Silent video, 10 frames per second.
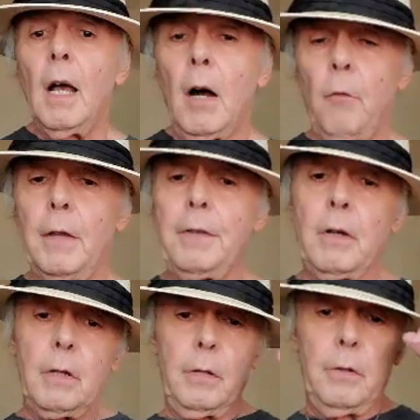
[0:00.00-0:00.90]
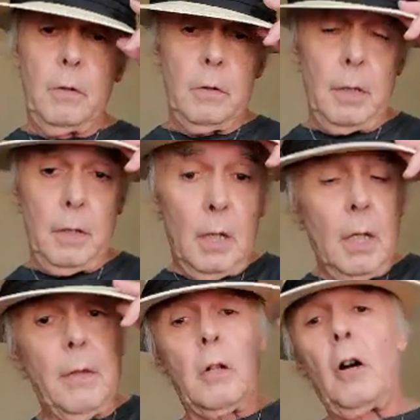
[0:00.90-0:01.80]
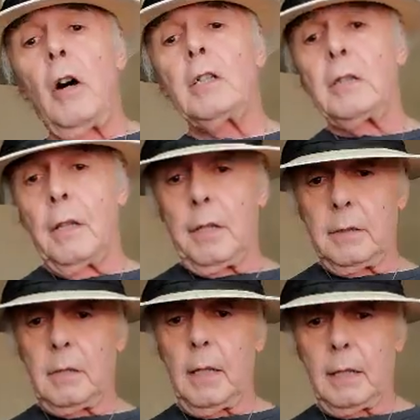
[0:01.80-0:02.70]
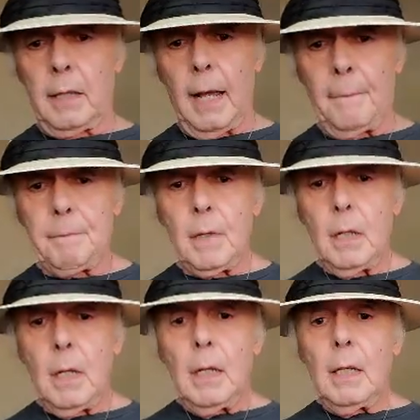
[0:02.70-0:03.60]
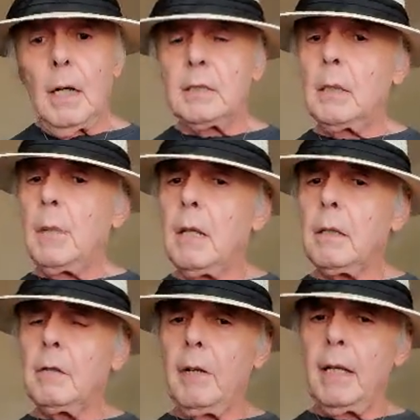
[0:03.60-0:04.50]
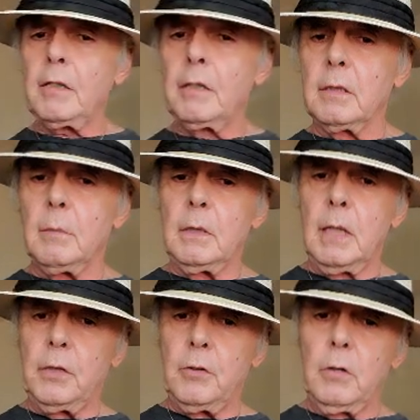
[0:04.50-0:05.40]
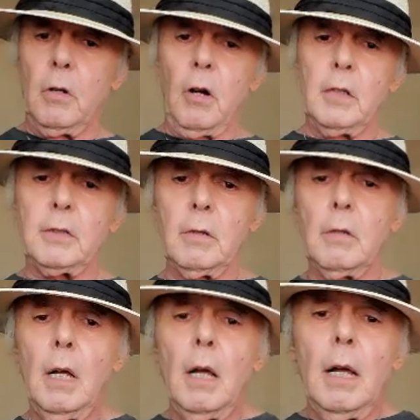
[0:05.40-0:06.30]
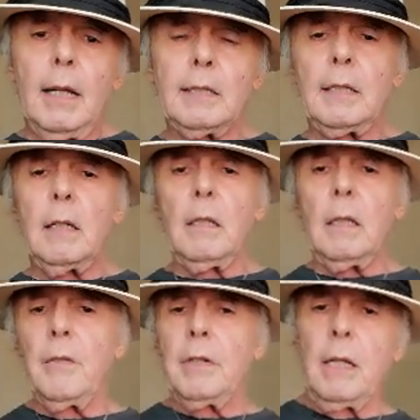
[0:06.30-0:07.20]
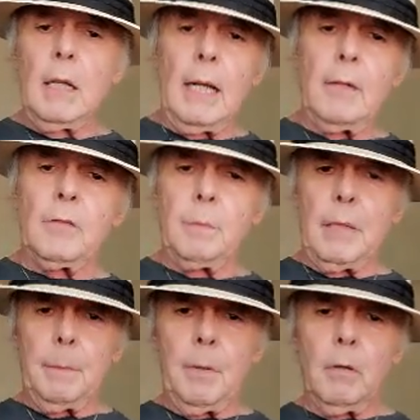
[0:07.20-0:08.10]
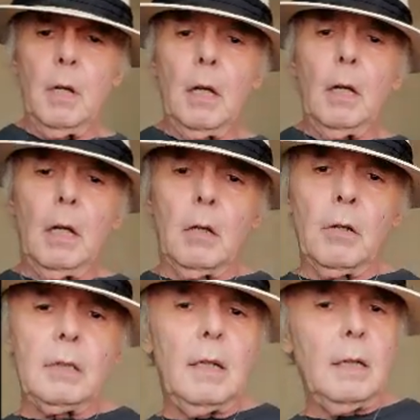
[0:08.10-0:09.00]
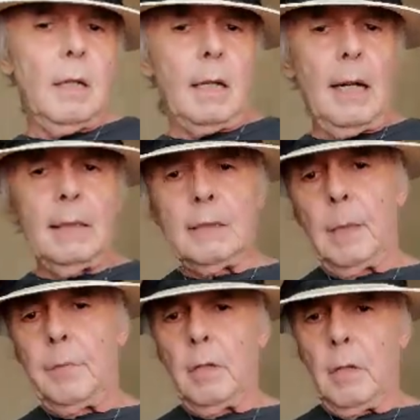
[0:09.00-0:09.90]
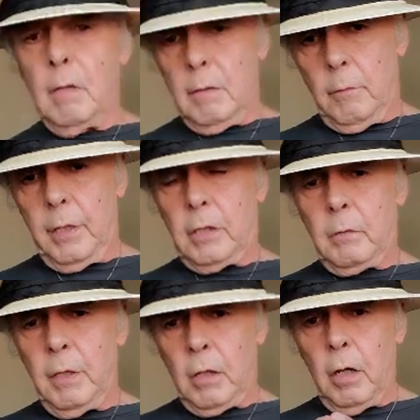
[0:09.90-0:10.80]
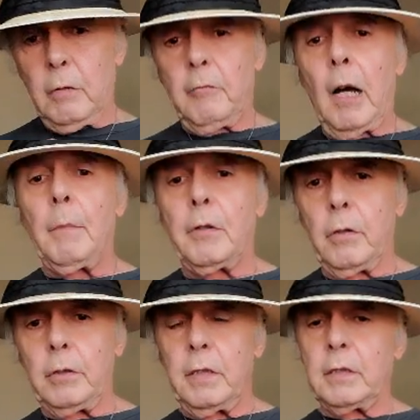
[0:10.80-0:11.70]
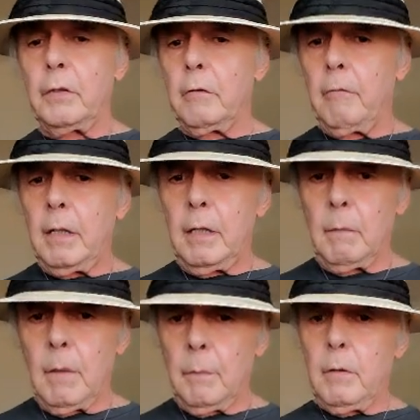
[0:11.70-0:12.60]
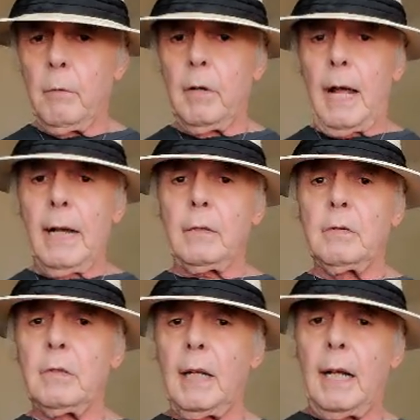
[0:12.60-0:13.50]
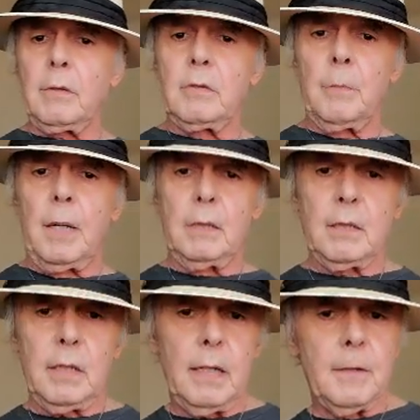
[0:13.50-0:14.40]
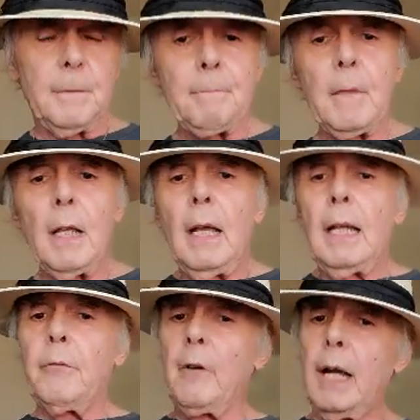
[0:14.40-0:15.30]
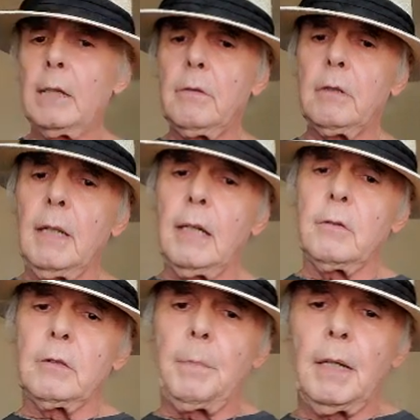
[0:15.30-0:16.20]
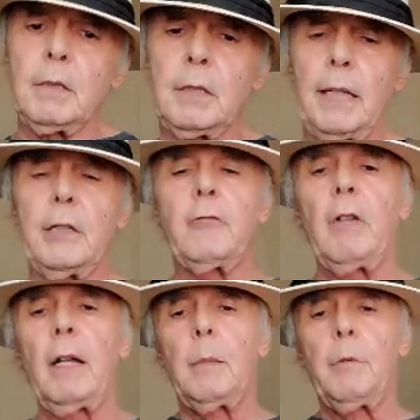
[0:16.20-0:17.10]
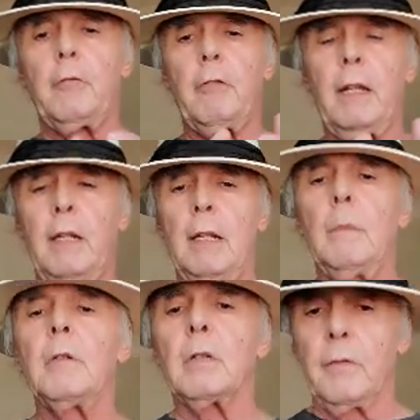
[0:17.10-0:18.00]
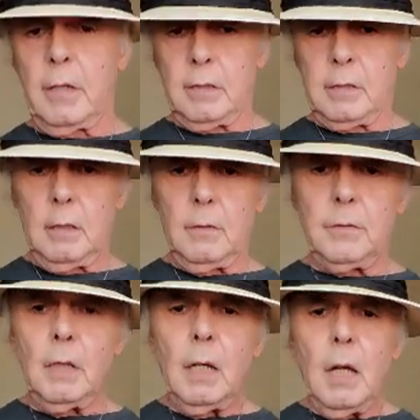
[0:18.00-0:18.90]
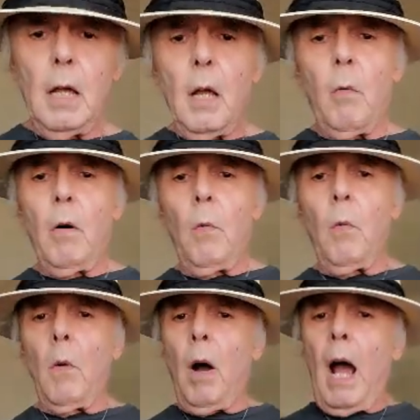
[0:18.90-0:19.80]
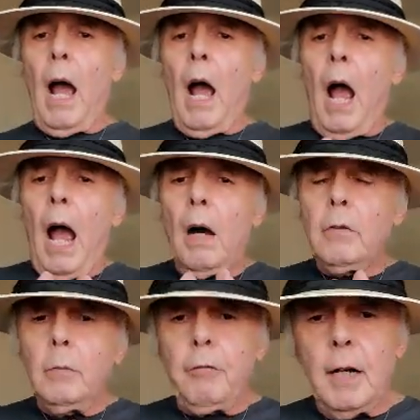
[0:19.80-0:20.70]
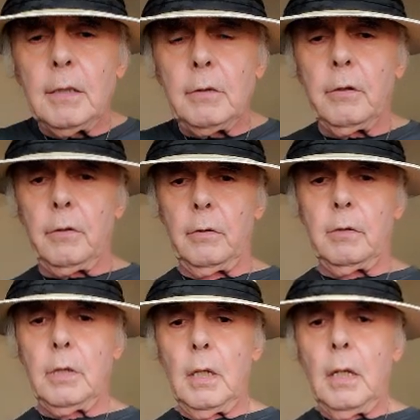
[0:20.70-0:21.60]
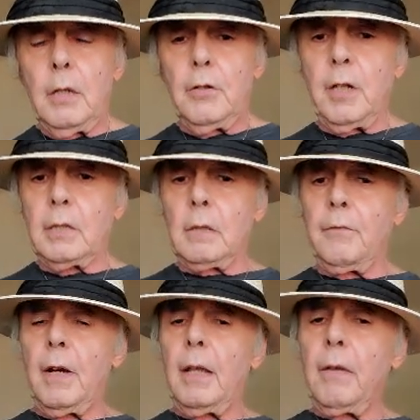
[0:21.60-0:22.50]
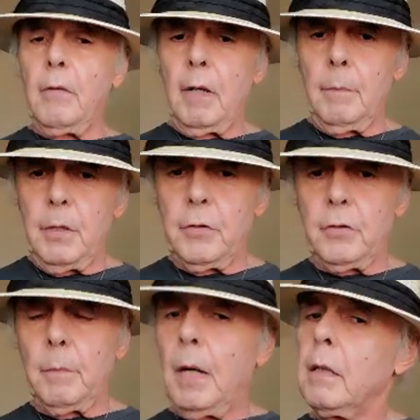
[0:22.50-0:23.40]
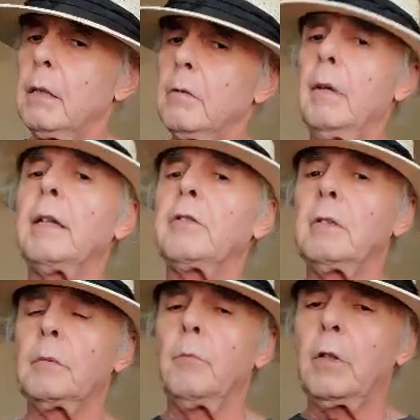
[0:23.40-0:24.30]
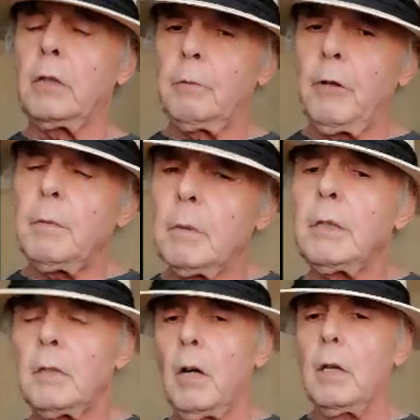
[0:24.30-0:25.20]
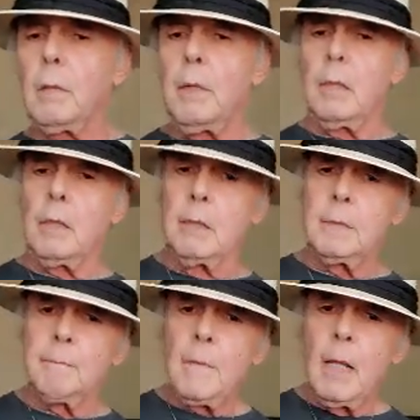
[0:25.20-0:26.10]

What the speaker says: of what they're going to do and the cost and things like that. Symbolic interactionism, as you know, also in studying the everyday lives of people, looks at a concept, we call it dramaturgy. It's in your reading. Remember, we're actors and actors upon a stage. And if we're actors and actors upon a stage trying to portray an image of ourselves, well, how do prostitutes justify their image? Symbolic interactionism would probably talk about this.